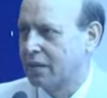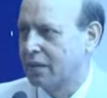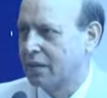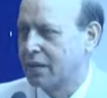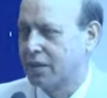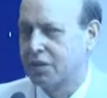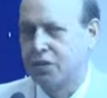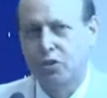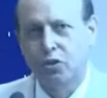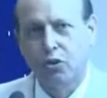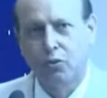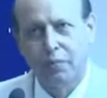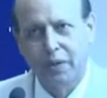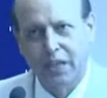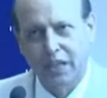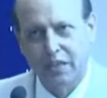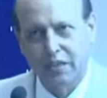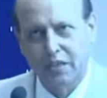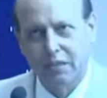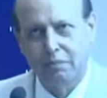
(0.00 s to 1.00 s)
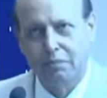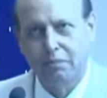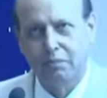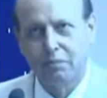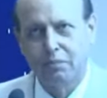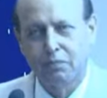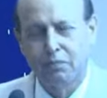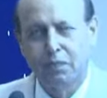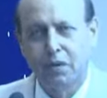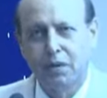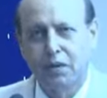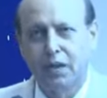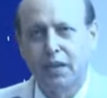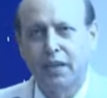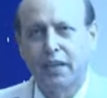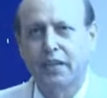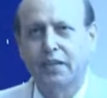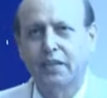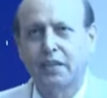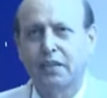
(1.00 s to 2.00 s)
consumerism,
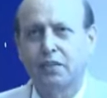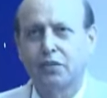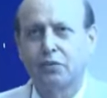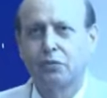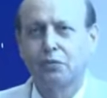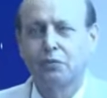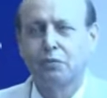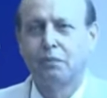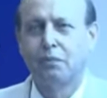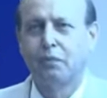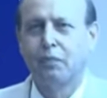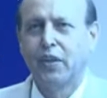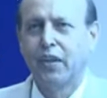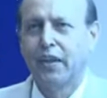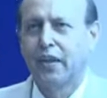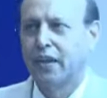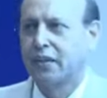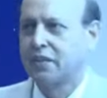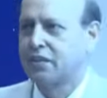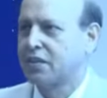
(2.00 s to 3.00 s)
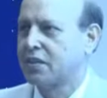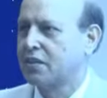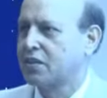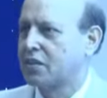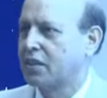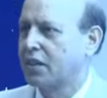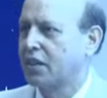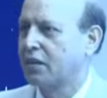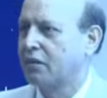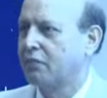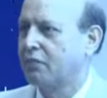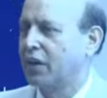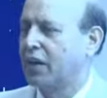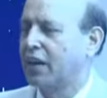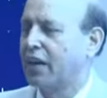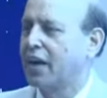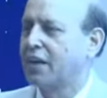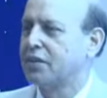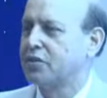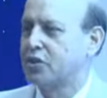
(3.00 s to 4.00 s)
relating to existing of a
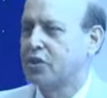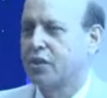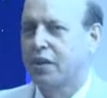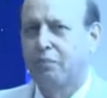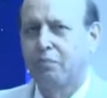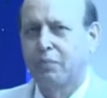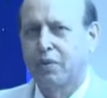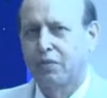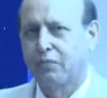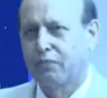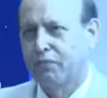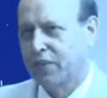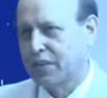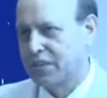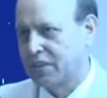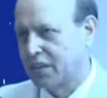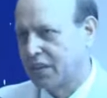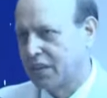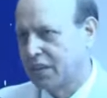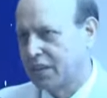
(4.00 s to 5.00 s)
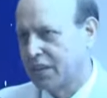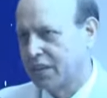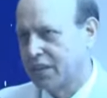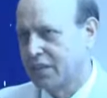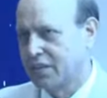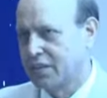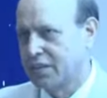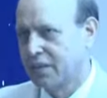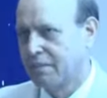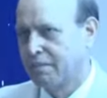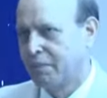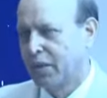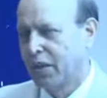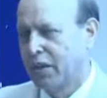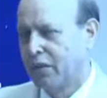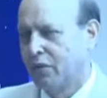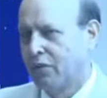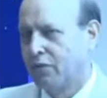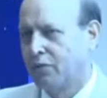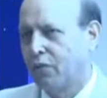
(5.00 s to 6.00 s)
large number of facilities
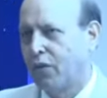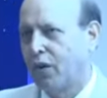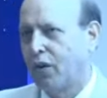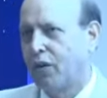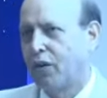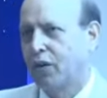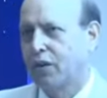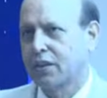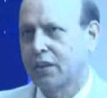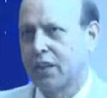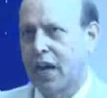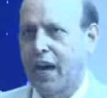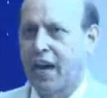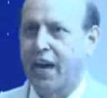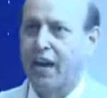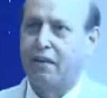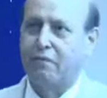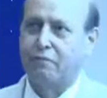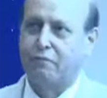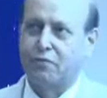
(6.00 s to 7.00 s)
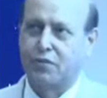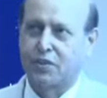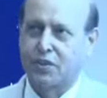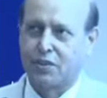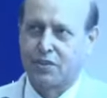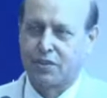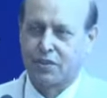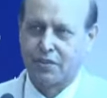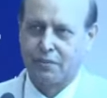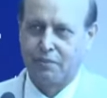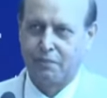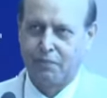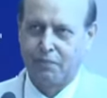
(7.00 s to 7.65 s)
for the haves.